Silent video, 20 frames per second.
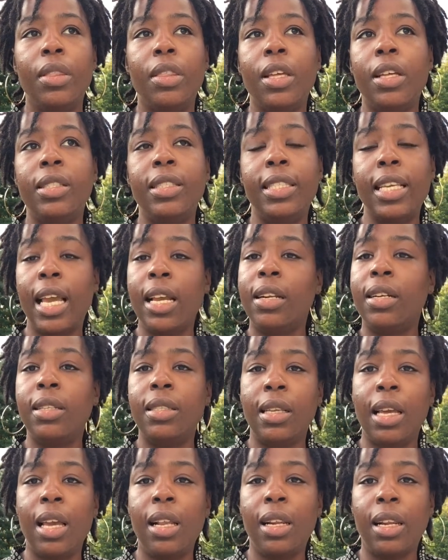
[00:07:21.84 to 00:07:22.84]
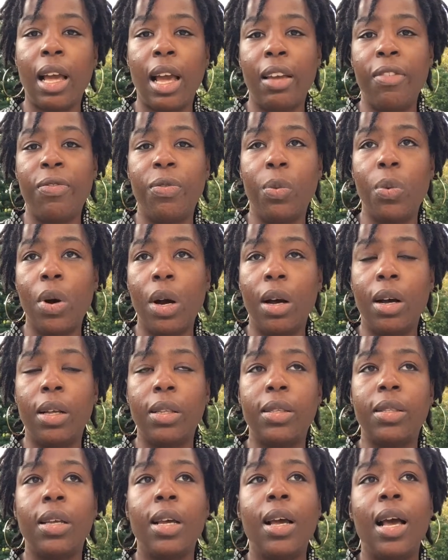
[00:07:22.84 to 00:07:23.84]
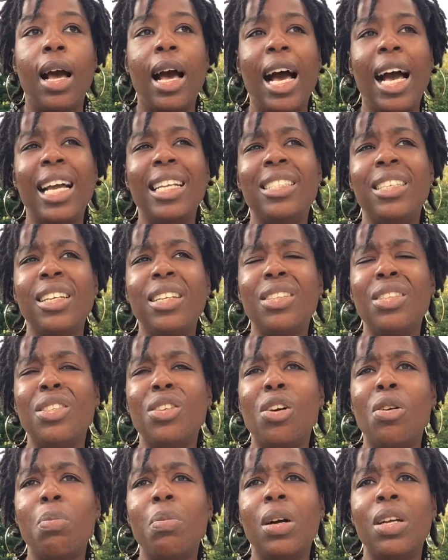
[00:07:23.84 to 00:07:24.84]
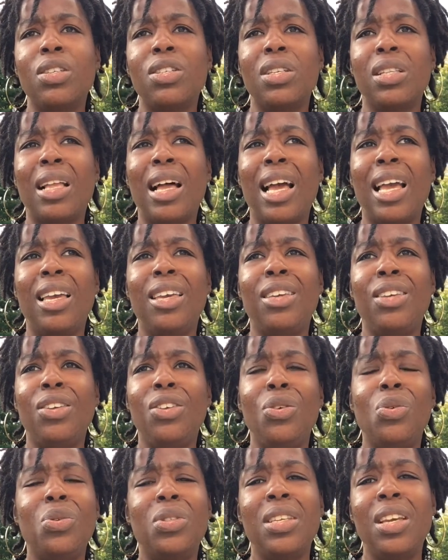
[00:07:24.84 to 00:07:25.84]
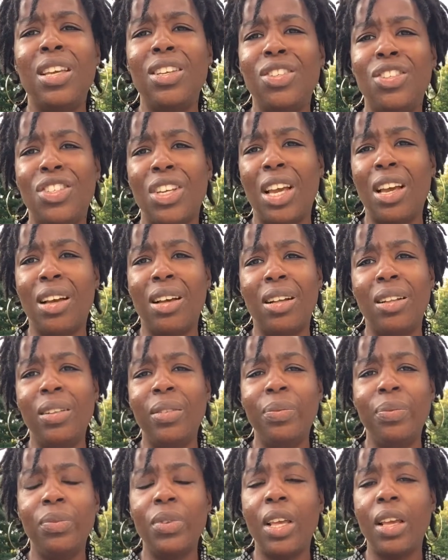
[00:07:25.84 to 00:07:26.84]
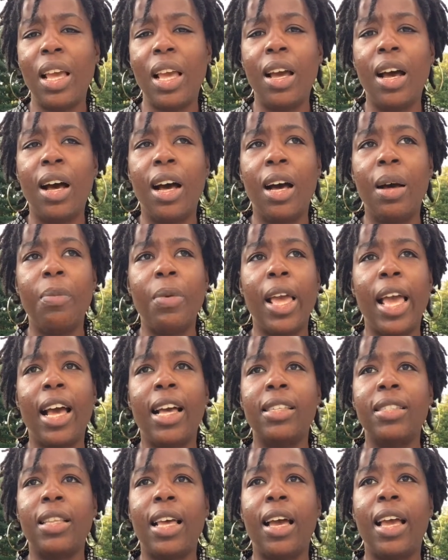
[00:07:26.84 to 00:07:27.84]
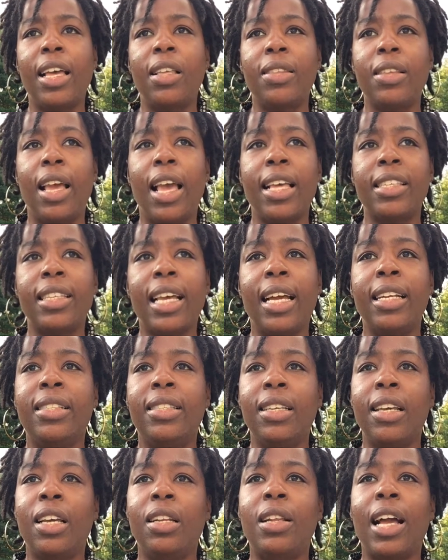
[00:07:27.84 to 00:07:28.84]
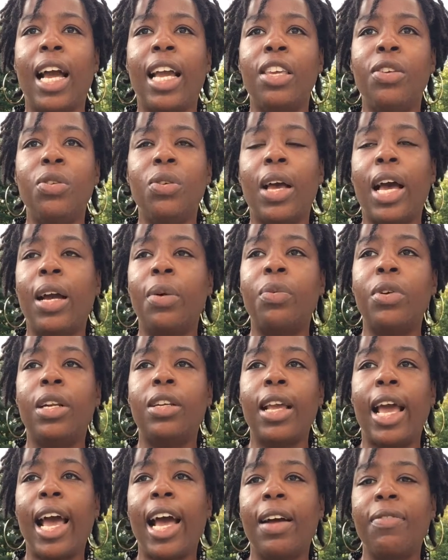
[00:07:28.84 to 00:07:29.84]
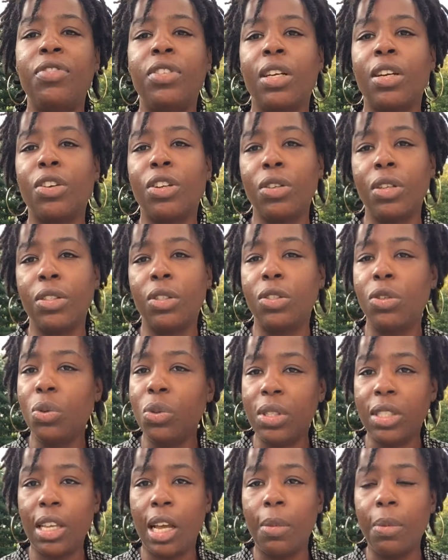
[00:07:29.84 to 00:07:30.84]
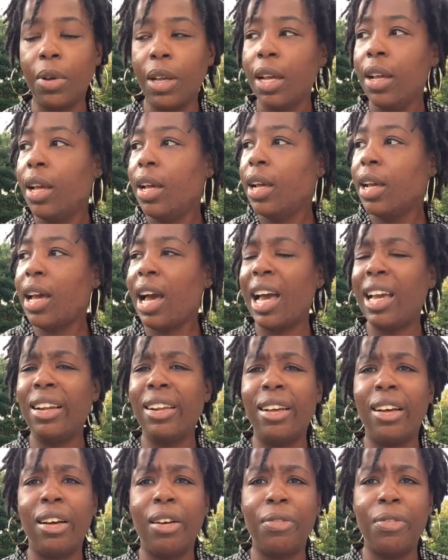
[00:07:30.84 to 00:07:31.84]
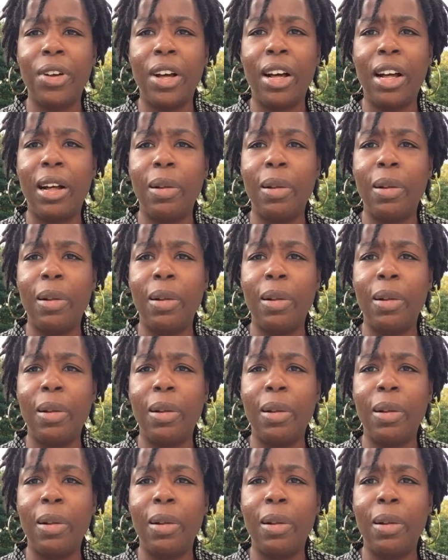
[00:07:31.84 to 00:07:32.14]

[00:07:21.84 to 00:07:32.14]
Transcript: the day-to-day life was. I didn't so much like using gel, as I did. I would have to do some kind of